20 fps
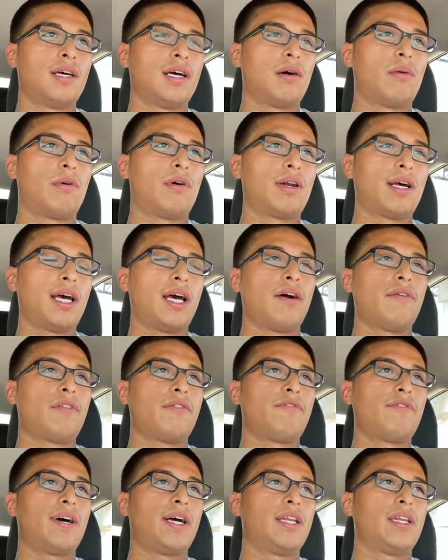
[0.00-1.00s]
I want to have
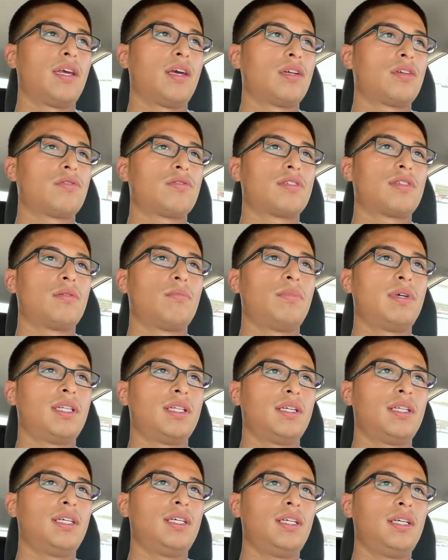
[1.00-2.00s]
the financial
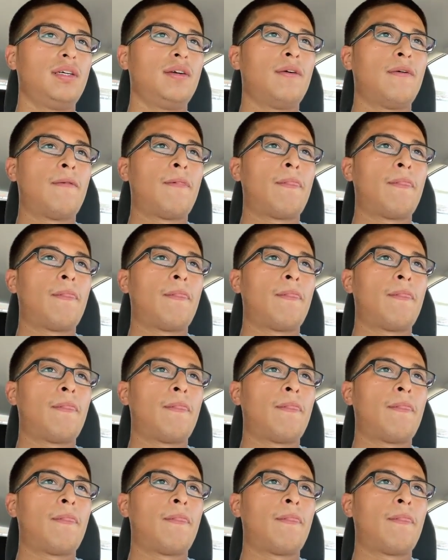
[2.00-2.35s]
stability.